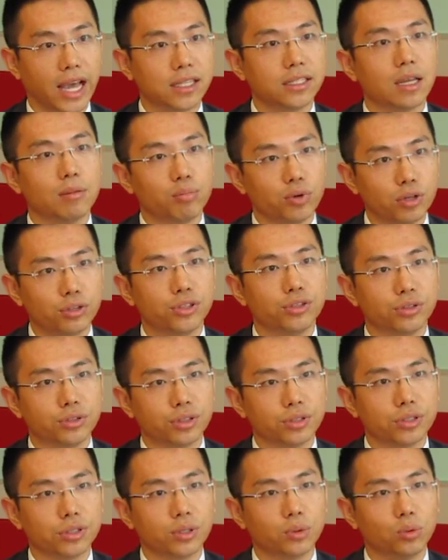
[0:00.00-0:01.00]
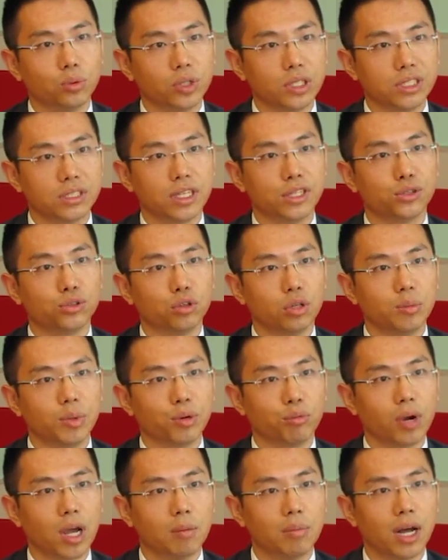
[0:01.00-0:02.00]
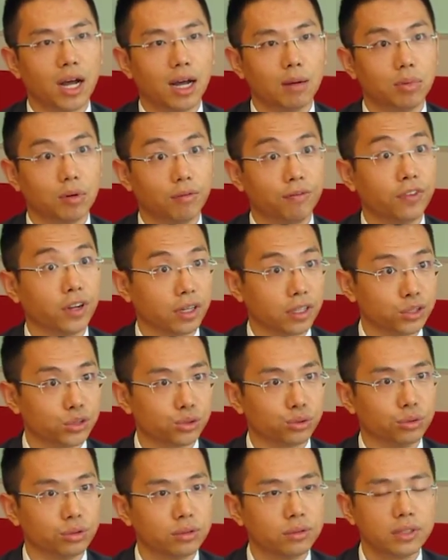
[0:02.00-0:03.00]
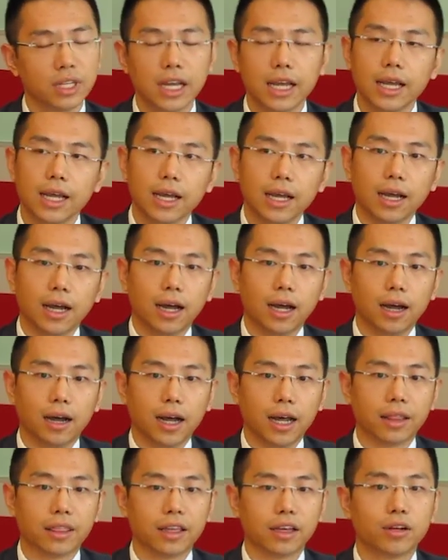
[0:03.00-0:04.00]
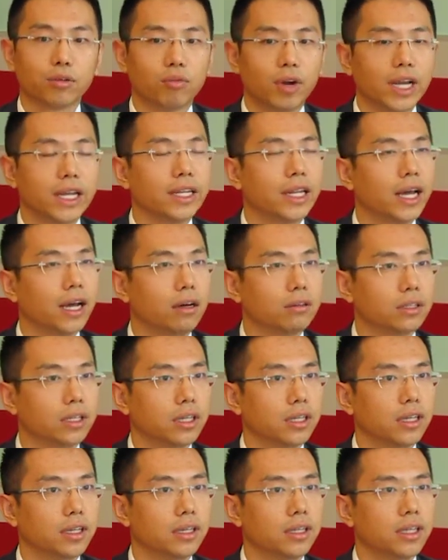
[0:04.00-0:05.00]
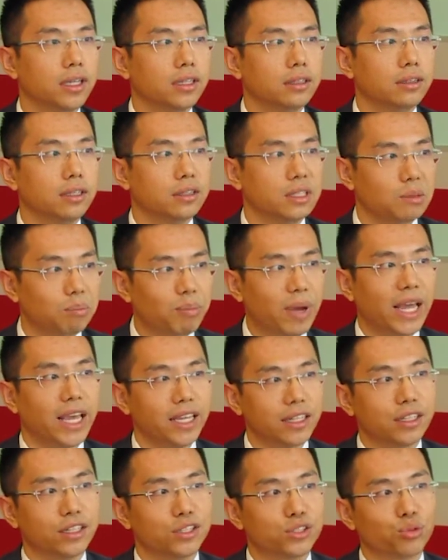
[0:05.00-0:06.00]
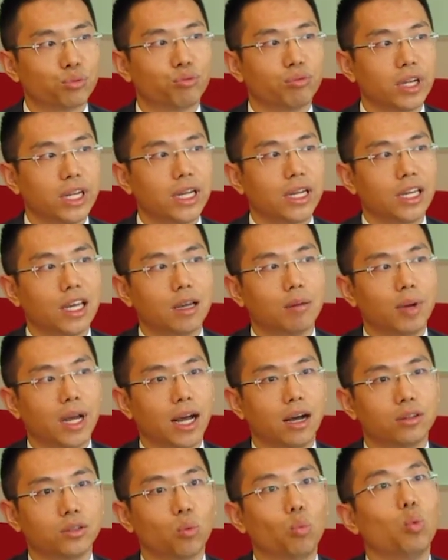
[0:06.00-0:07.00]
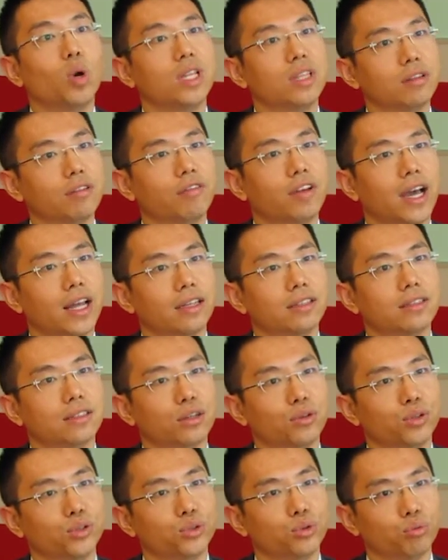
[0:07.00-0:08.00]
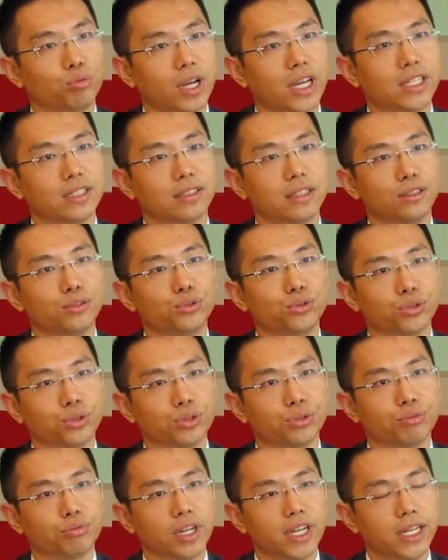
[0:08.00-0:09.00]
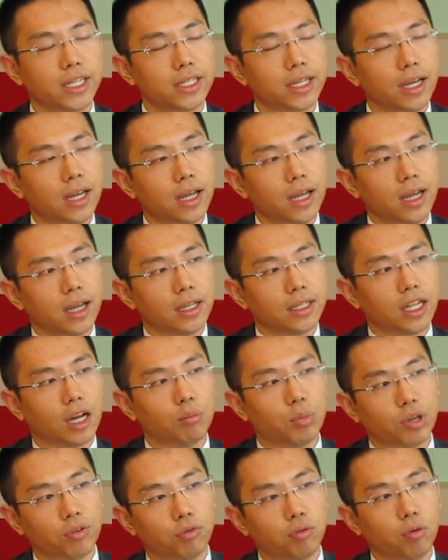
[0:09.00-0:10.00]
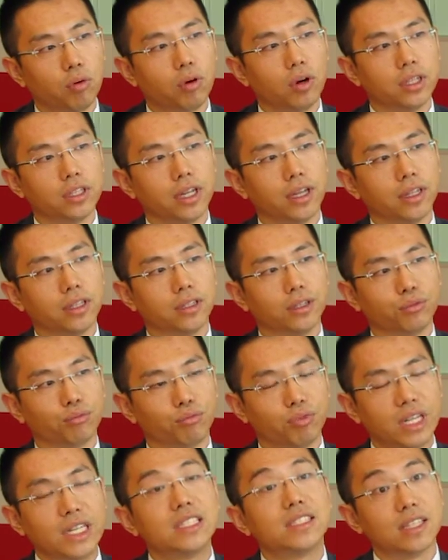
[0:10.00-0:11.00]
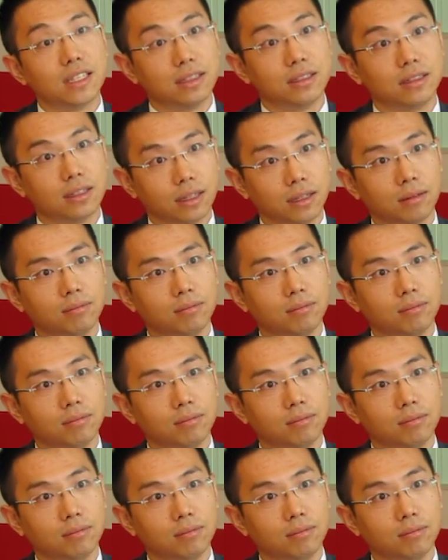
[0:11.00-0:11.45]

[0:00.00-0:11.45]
asset purchases will essentially be wrapped up fairly soon. I think right now the debate is really about when the Fed is going to raise the interest rate. Now, before the recent